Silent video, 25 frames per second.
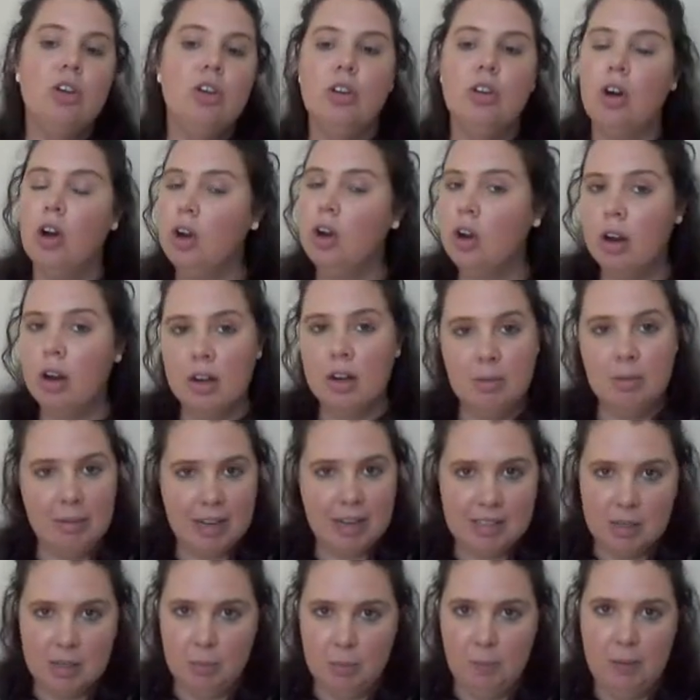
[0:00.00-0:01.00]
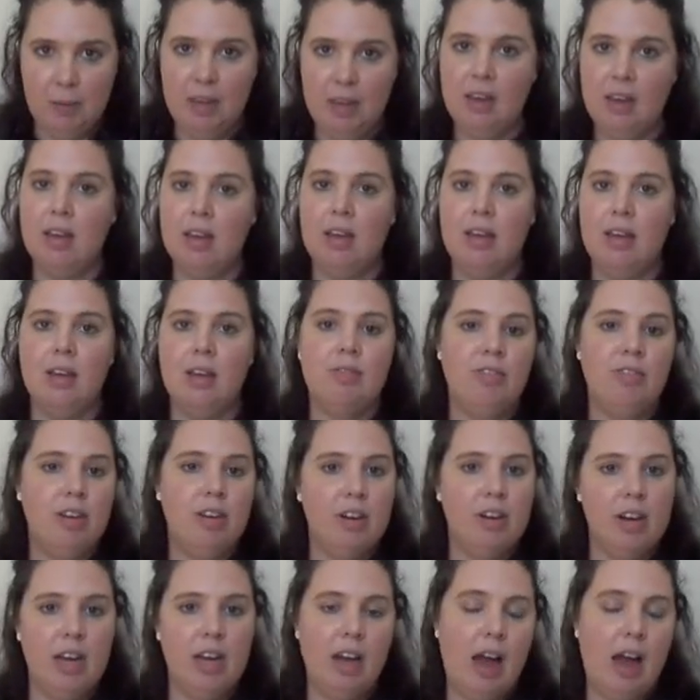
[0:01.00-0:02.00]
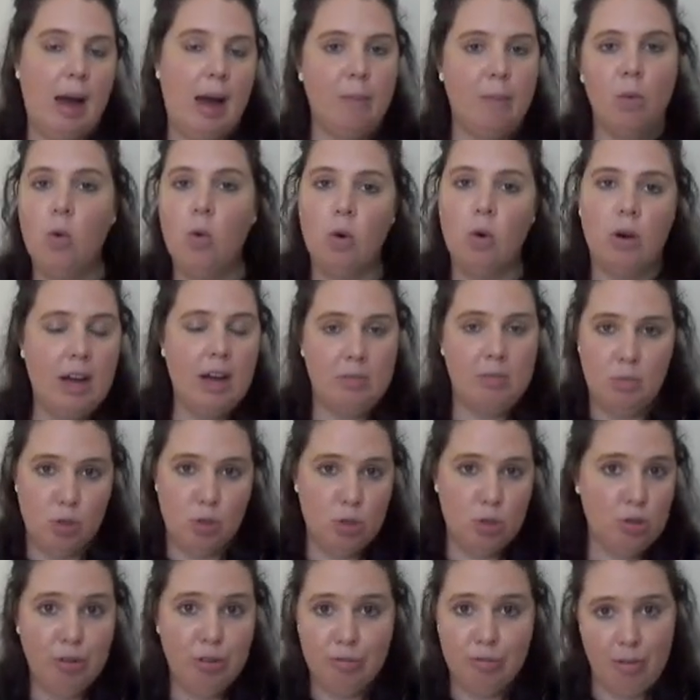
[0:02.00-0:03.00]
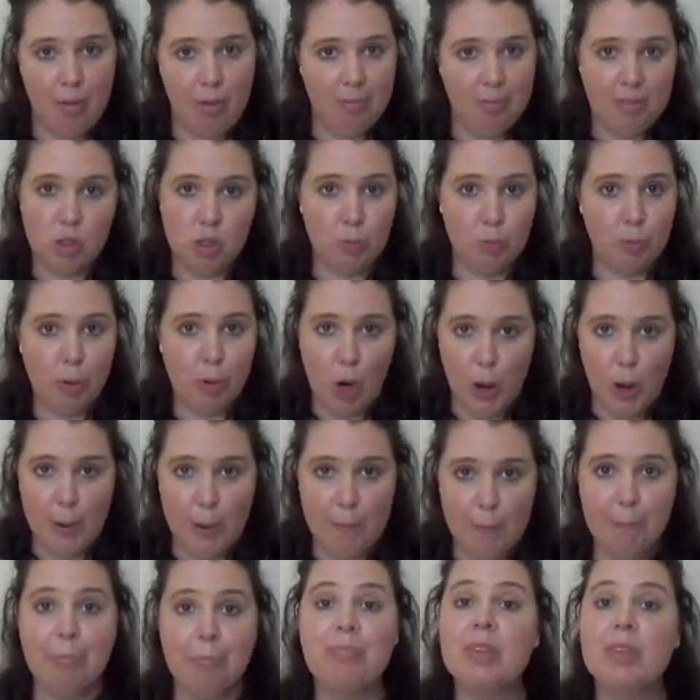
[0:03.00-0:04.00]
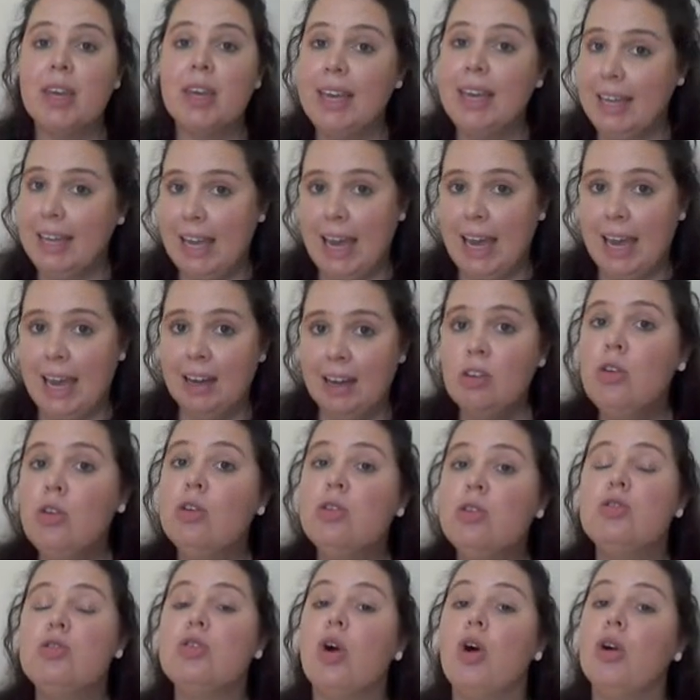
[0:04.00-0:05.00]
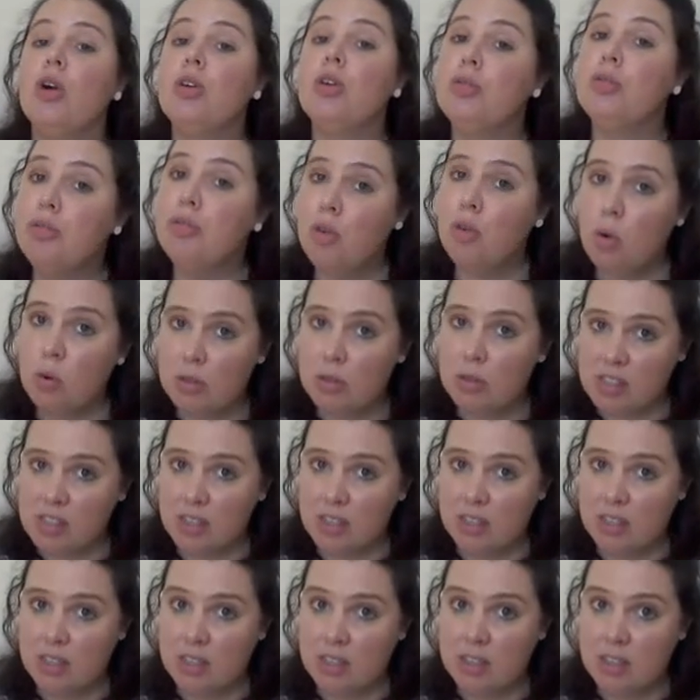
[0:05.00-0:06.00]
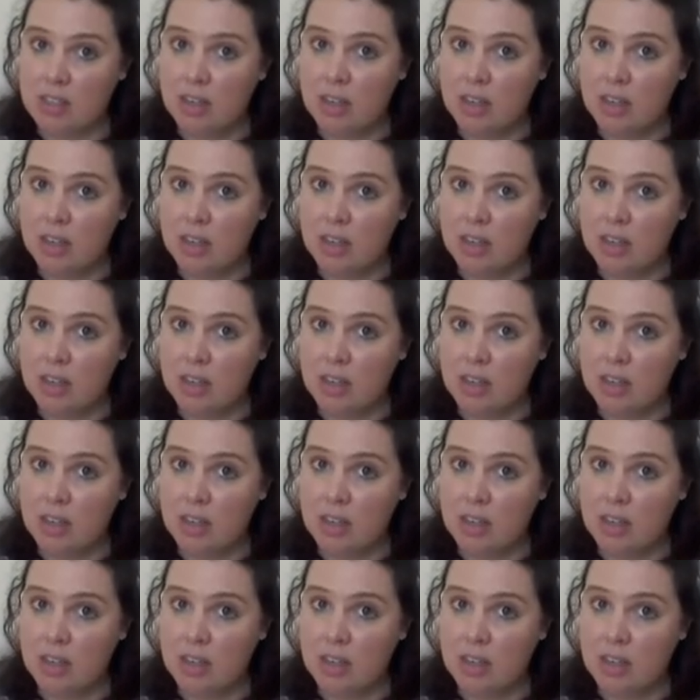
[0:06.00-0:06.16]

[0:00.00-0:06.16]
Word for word: No onomatopoeia very, um, or comes through from this poem. Again, don't force it.